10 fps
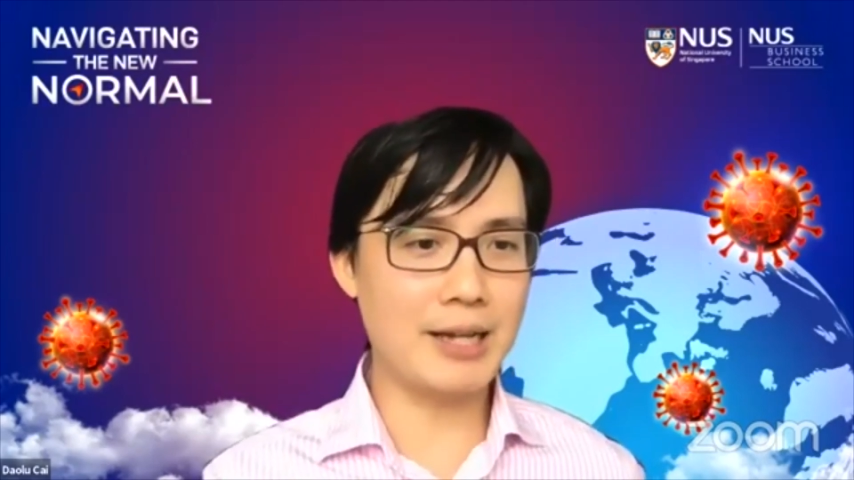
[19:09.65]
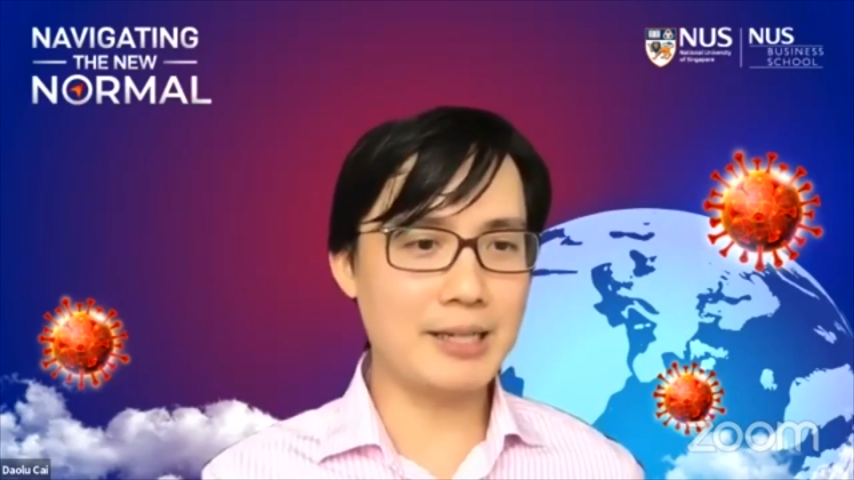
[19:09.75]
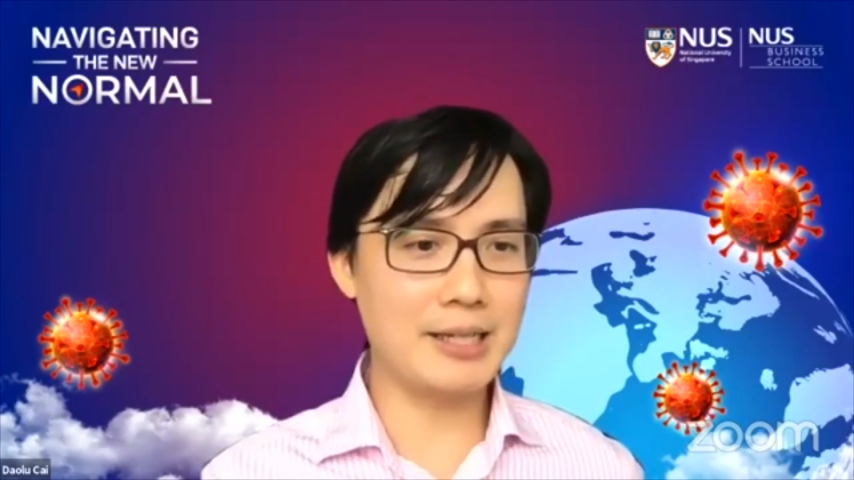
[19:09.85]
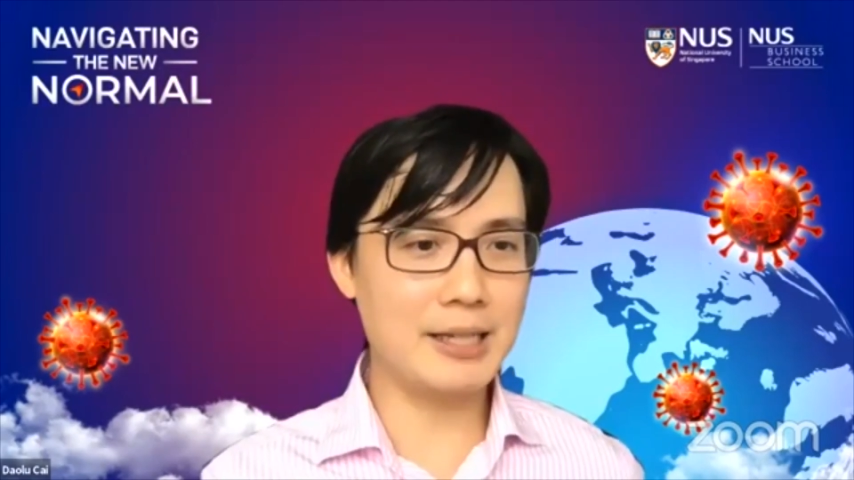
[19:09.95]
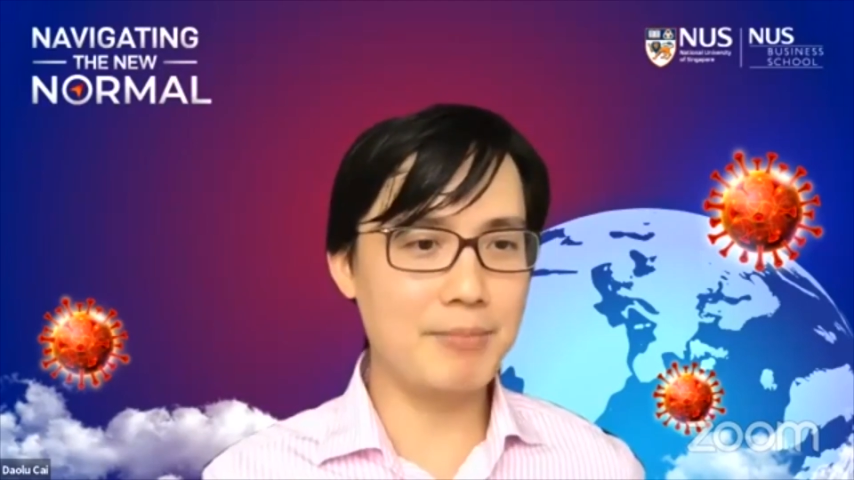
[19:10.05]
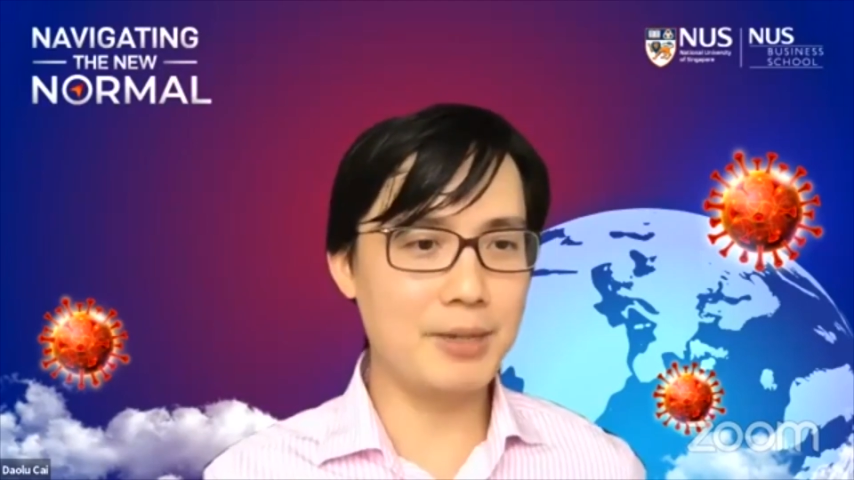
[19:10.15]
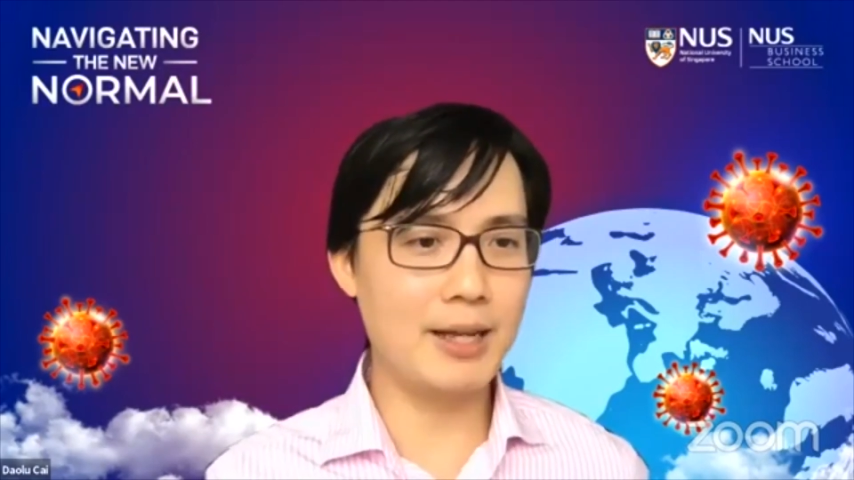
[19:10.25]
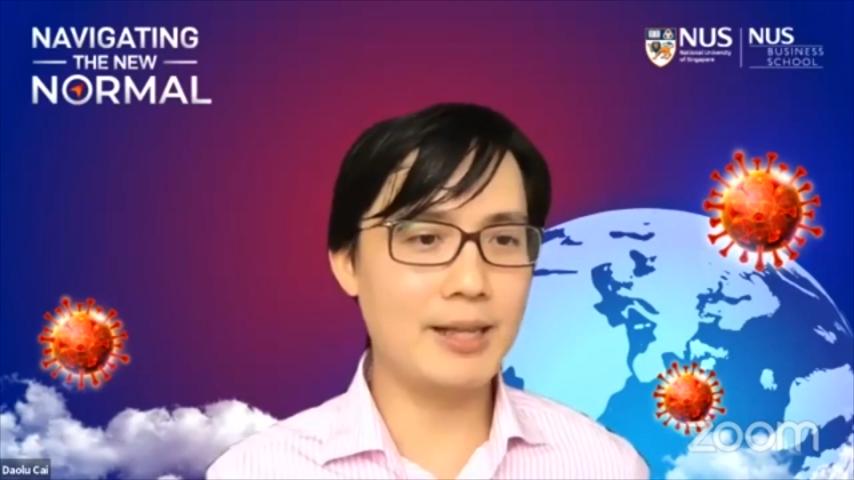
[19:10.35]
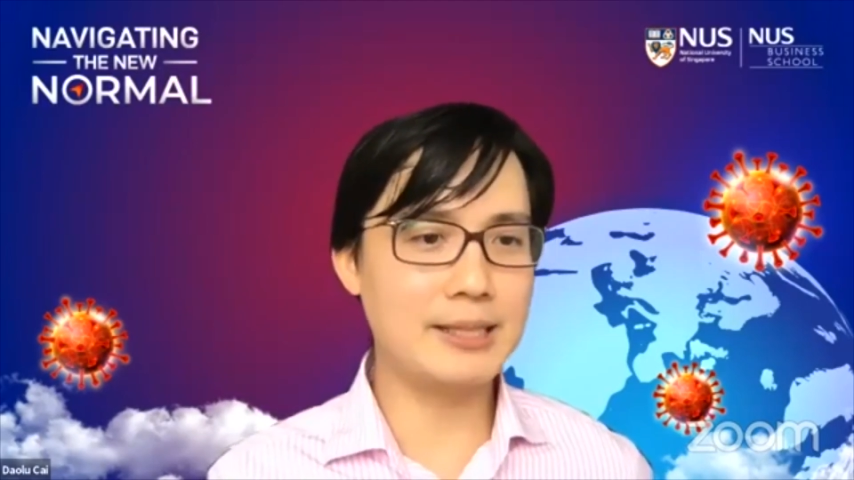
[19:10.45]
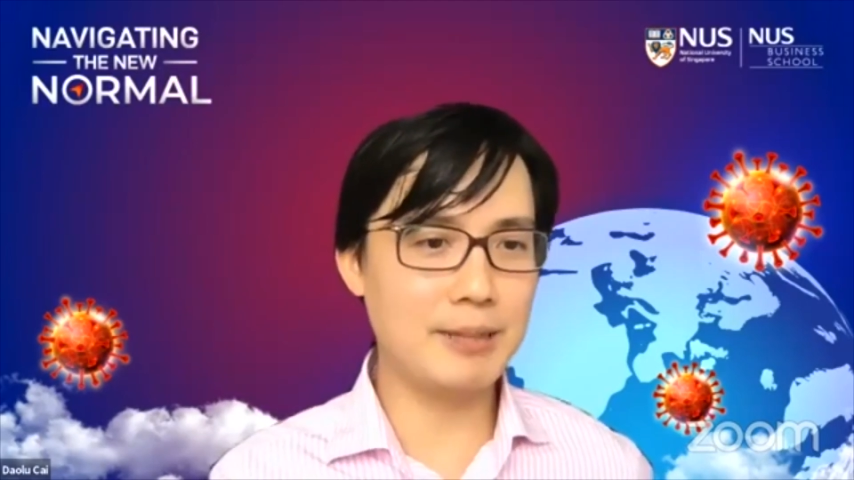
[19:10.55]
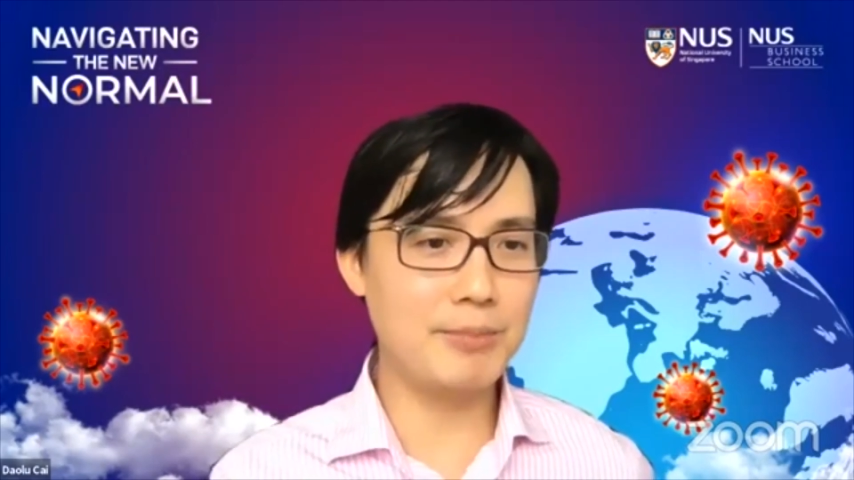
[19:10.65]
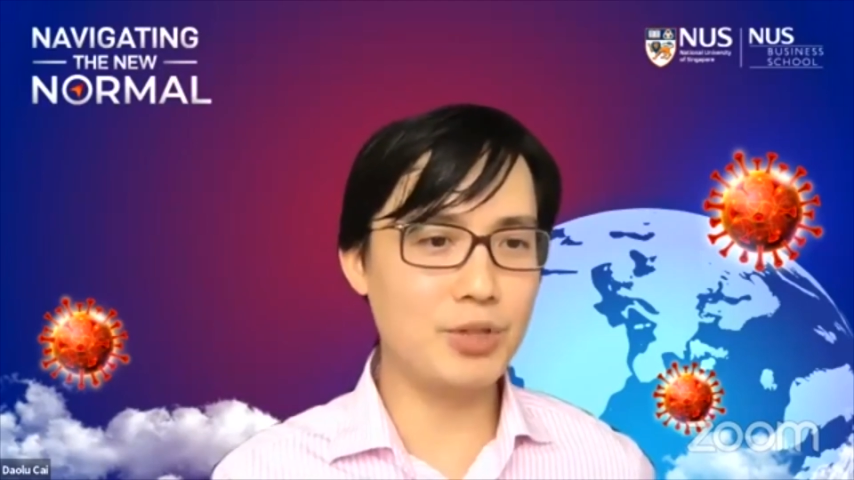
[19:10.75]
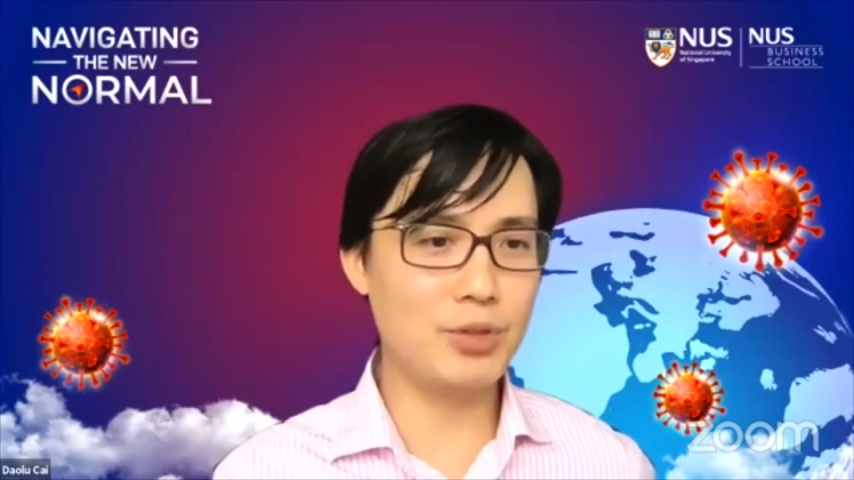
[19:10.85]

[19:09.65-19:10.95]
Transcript: stimuli seems to